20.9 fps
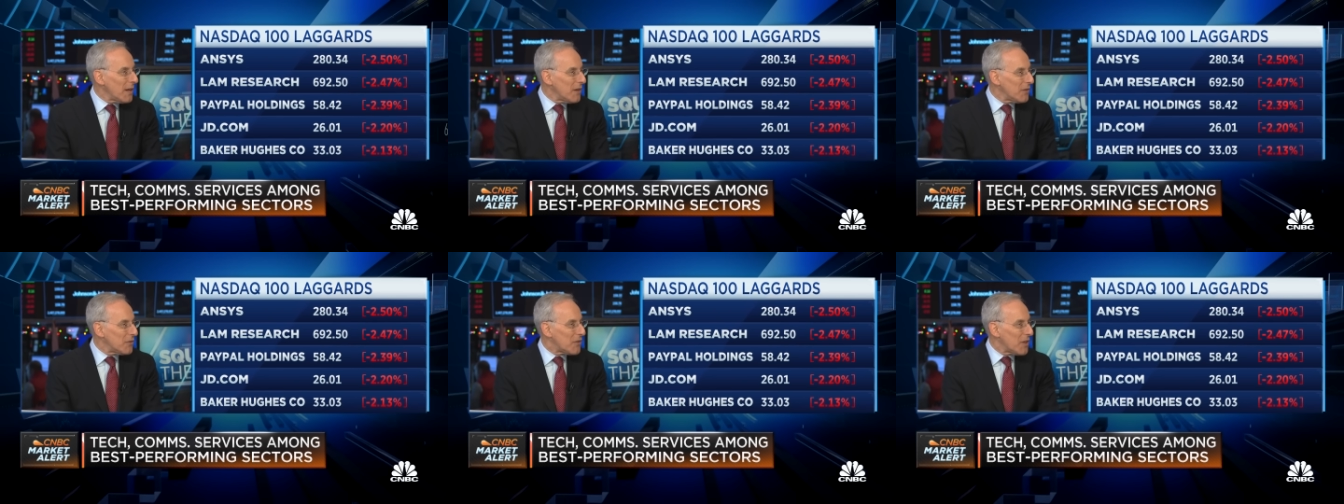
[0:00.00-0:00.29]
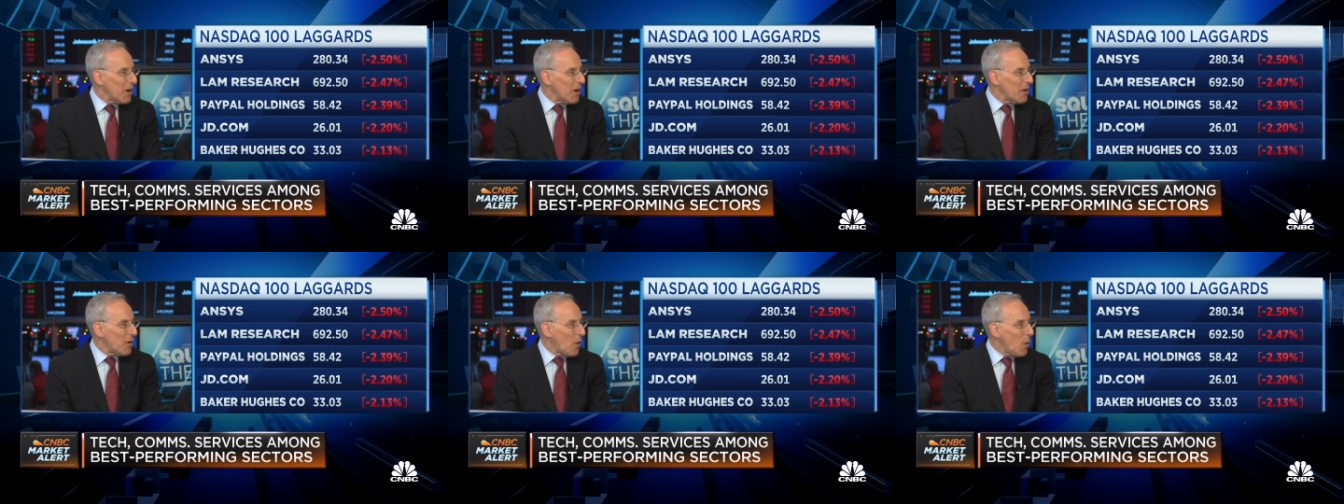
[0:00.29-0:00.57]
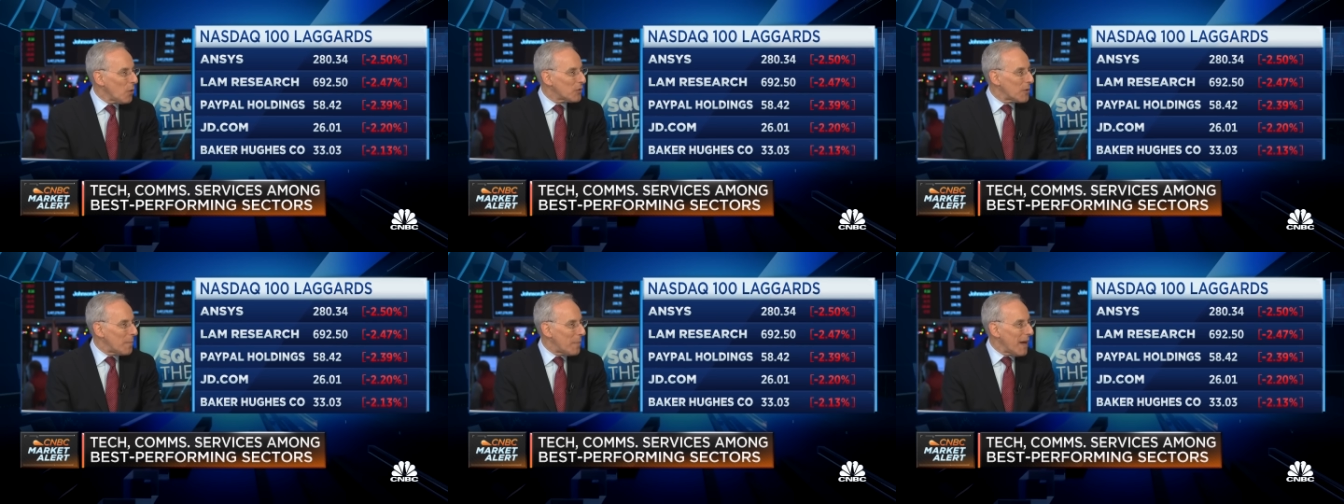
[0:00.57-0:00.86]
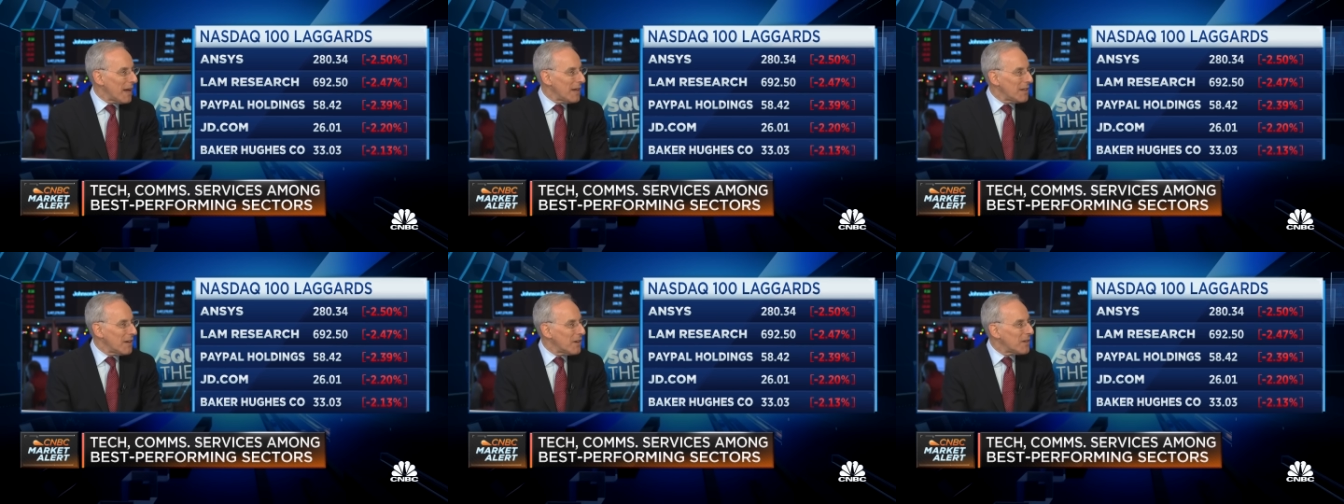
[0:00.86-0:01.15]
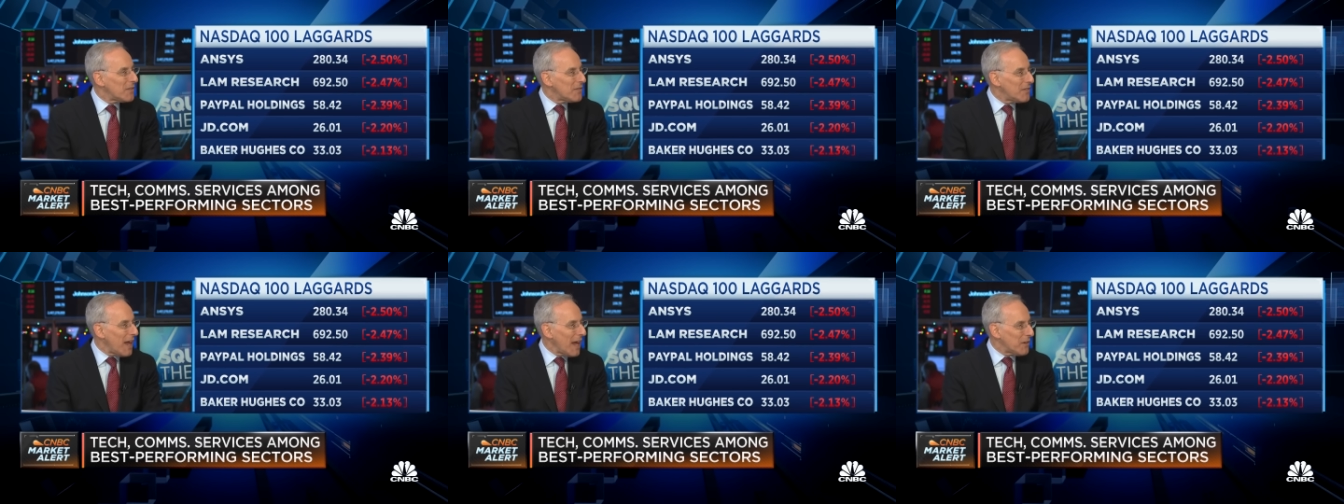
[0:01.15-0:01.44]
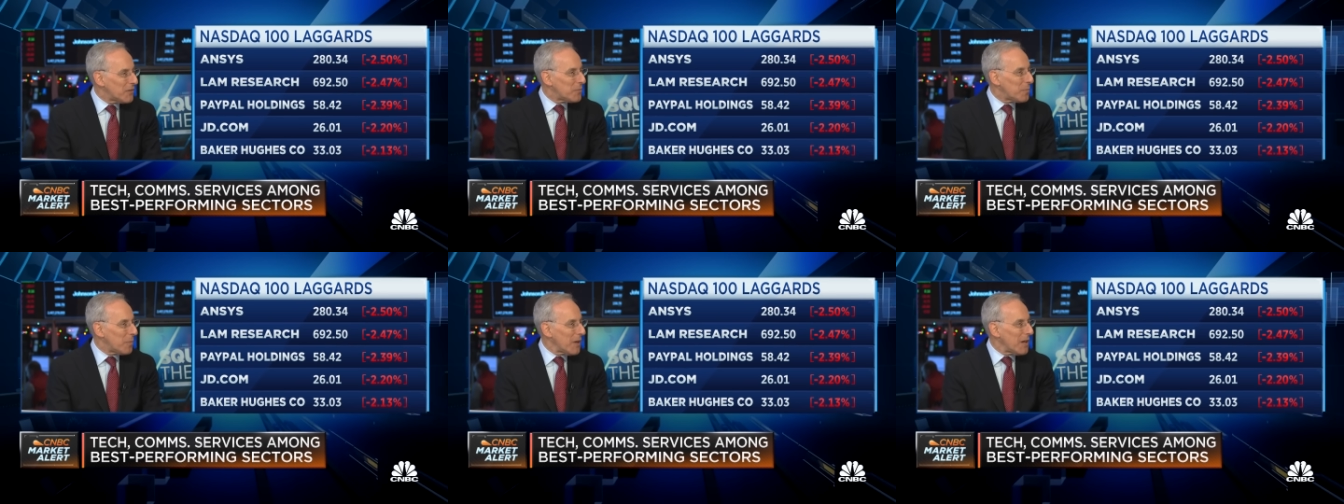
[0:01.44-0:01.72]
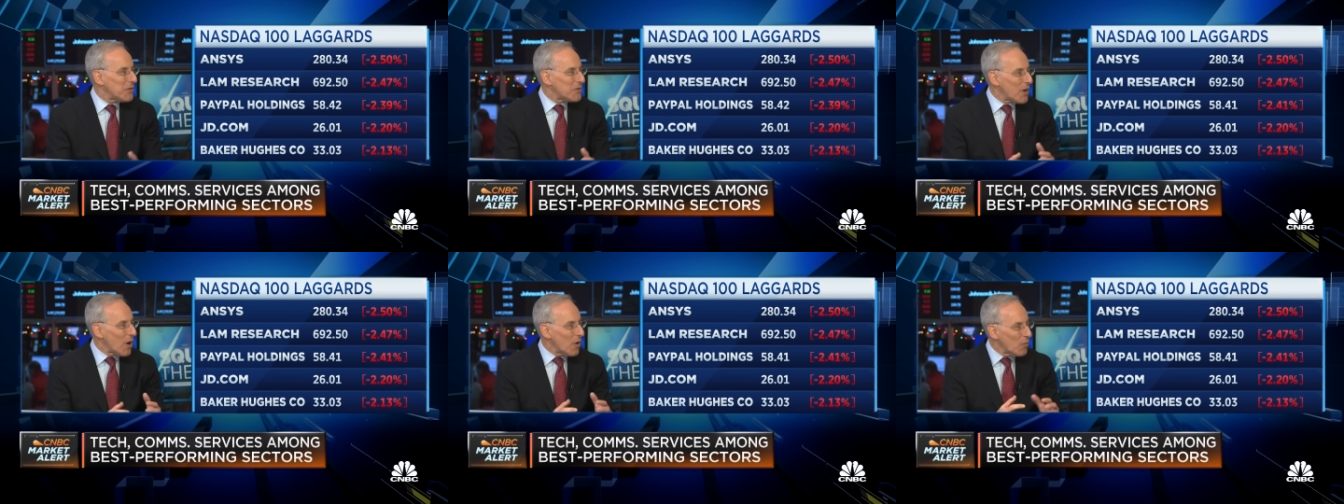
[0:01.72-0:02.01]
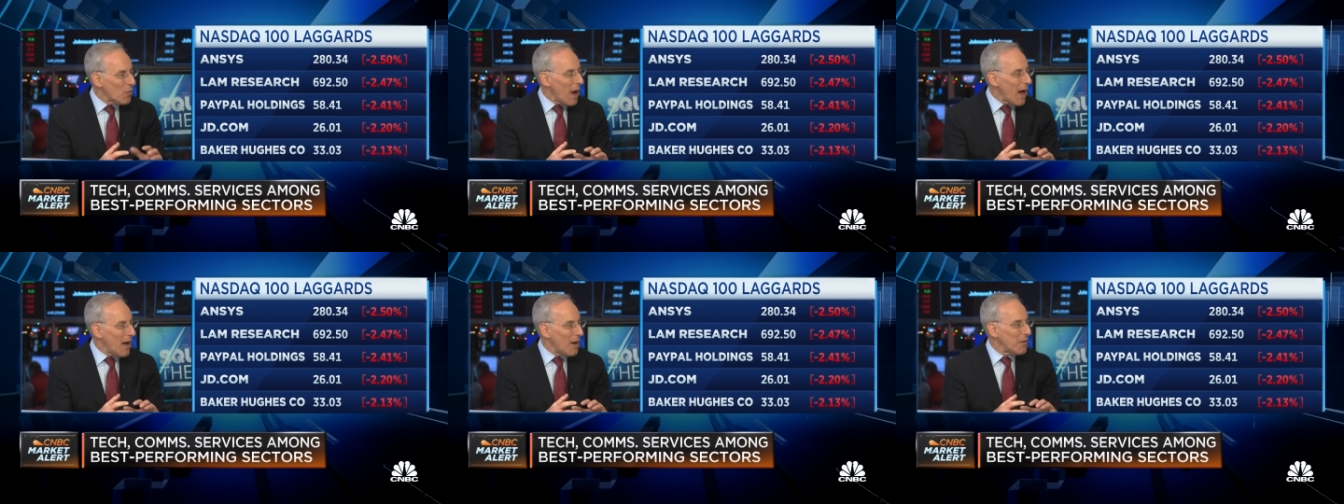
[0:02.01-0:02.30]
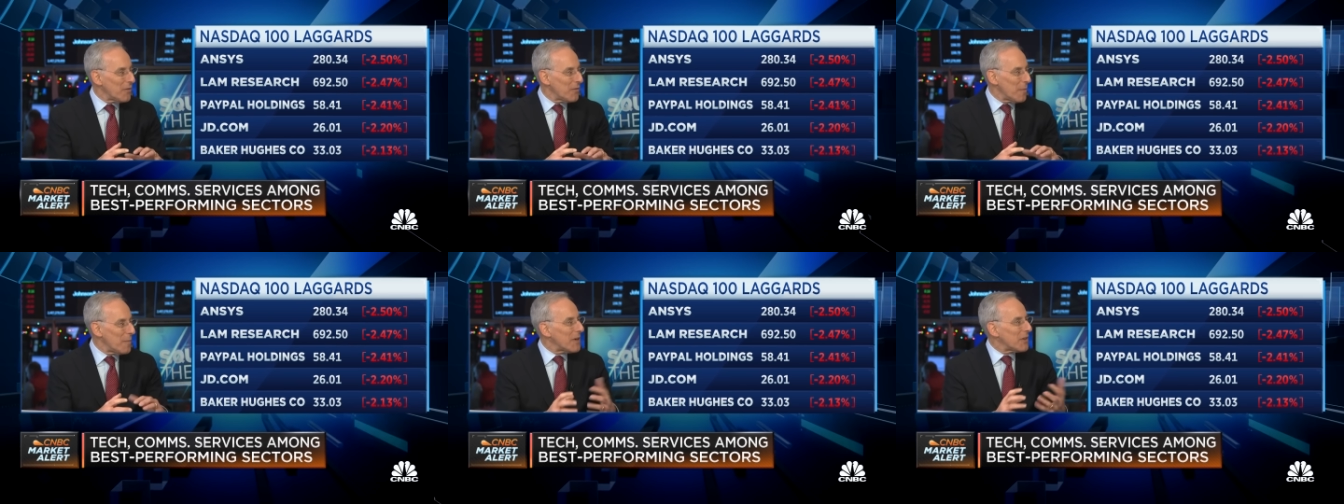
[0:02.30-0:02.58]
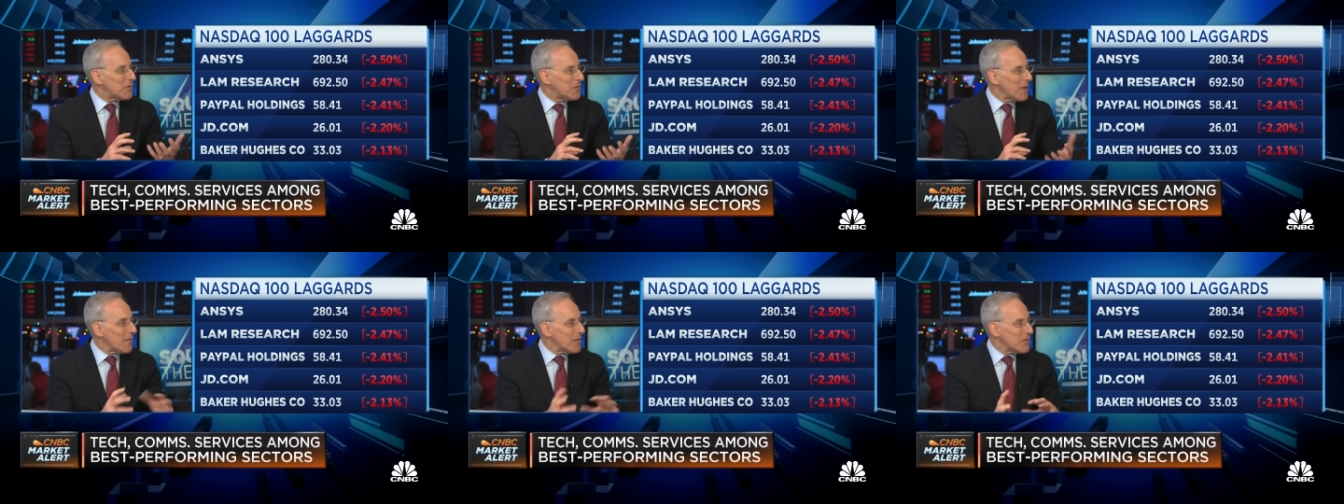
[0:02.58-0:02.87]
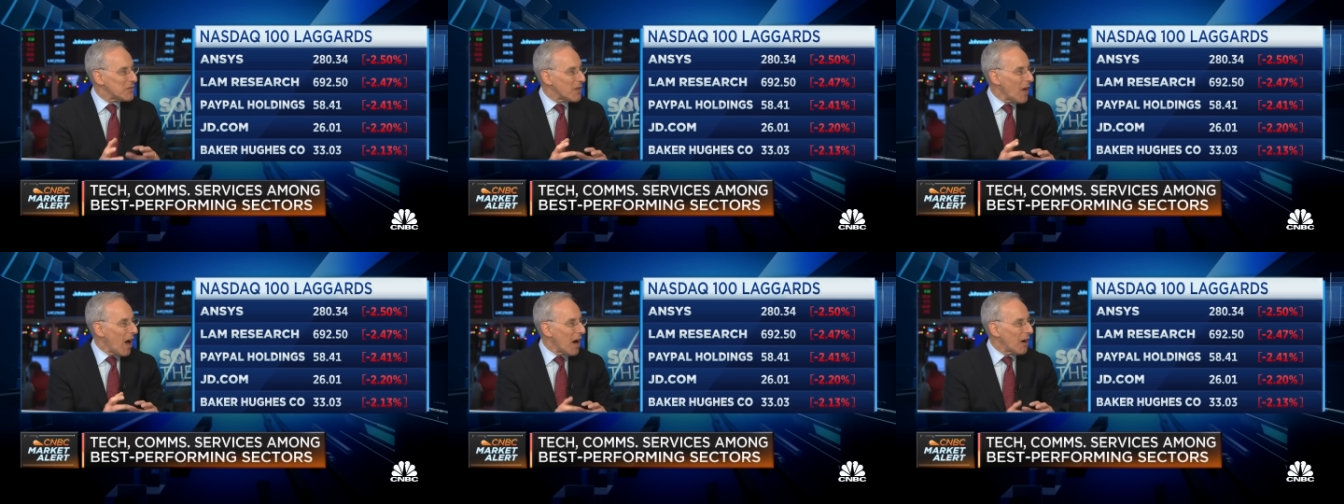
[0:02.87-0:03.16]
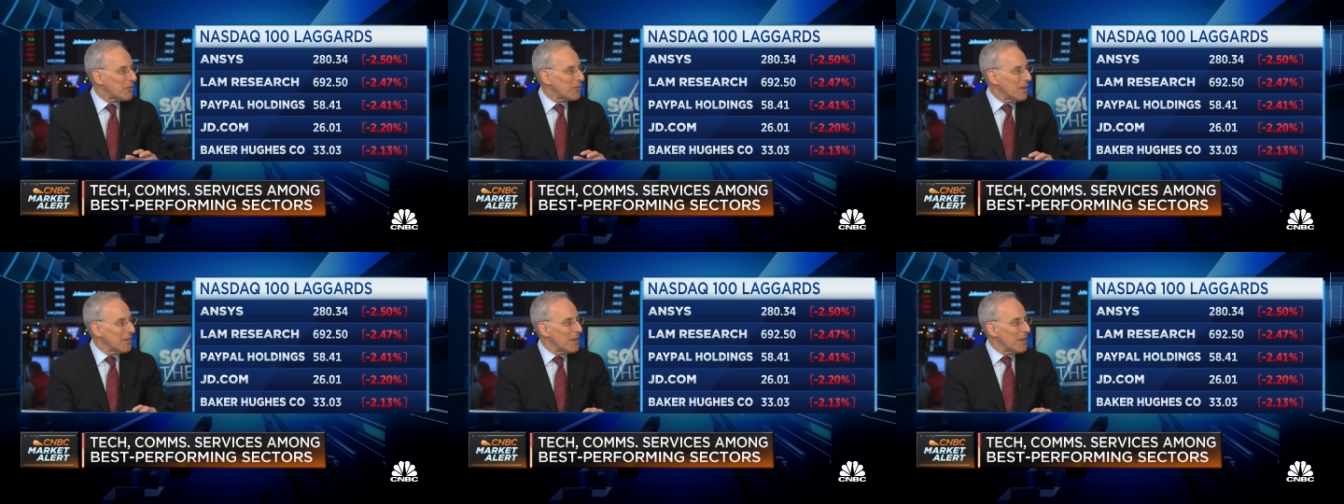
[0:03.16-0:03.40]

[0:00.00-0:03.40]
is the whole debate takes place around the big seven stocks,